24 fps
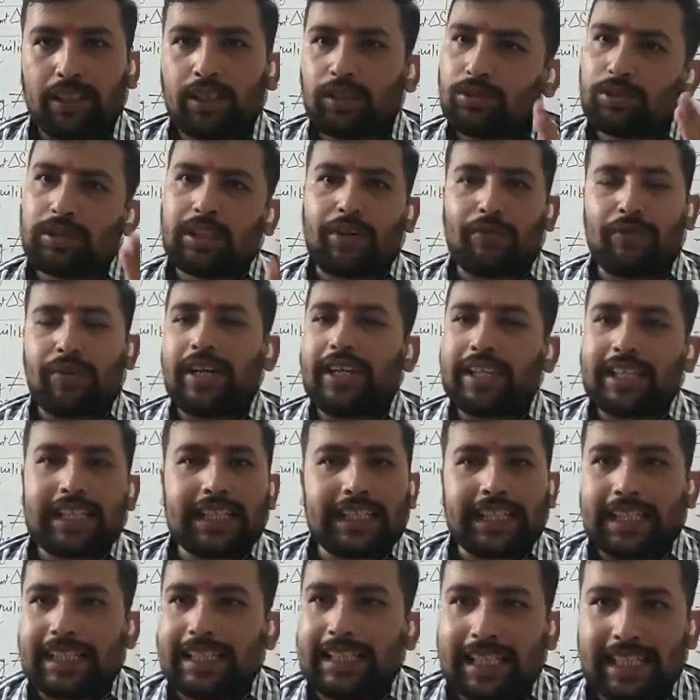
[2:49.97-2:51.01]
so definitely
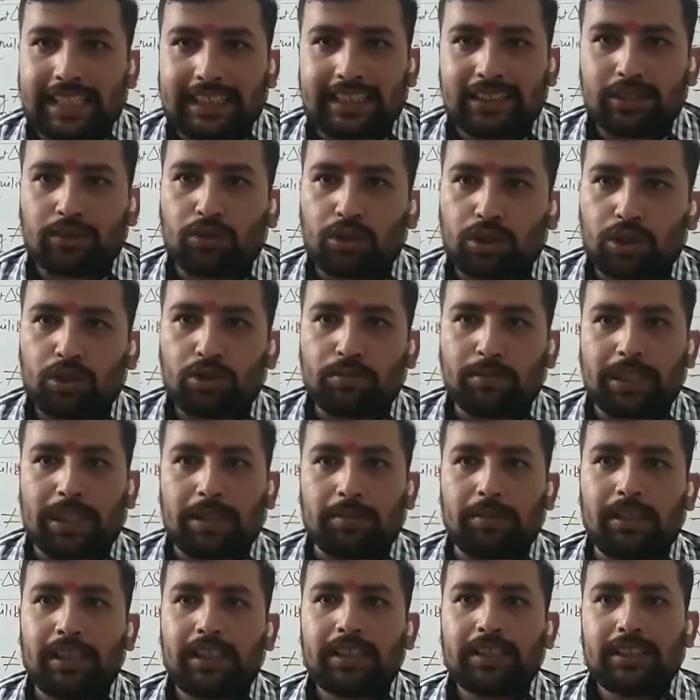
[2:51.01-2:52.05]
delta S is going to
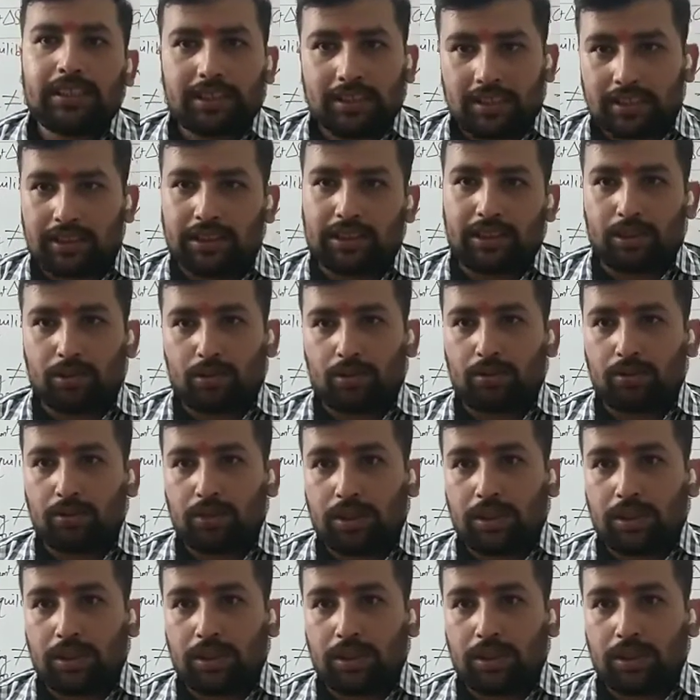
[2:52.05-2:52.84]
become a 0.